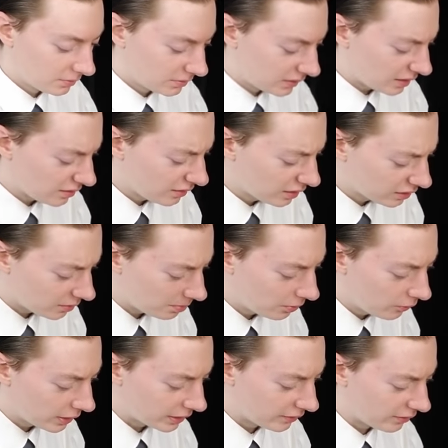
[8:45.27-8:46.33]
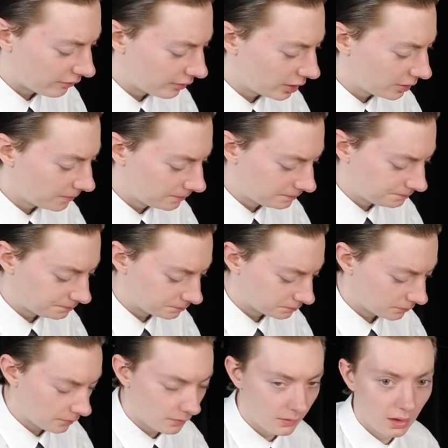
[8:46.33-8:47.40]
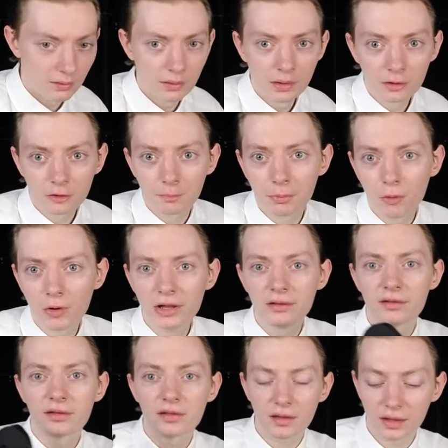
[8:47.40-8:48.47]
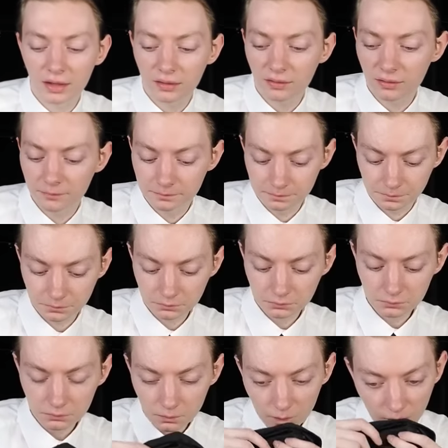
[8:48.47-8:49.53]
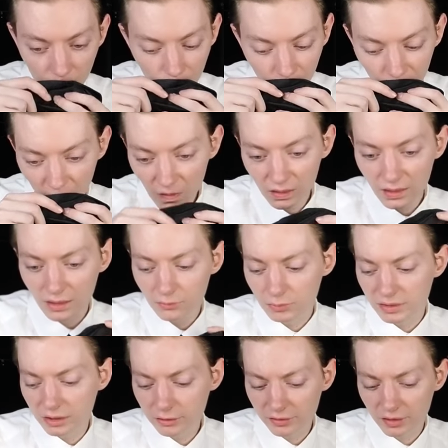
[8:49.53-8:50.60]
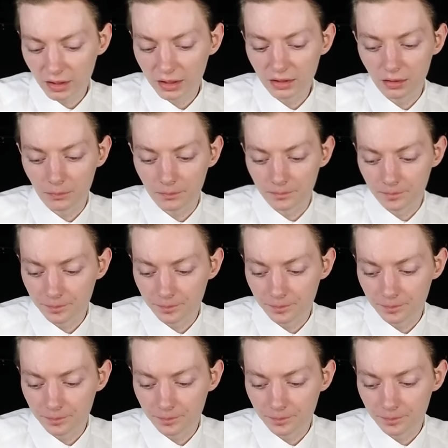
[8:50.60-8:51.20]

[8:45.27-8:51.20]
that's not the point, right? The point is that when there's an item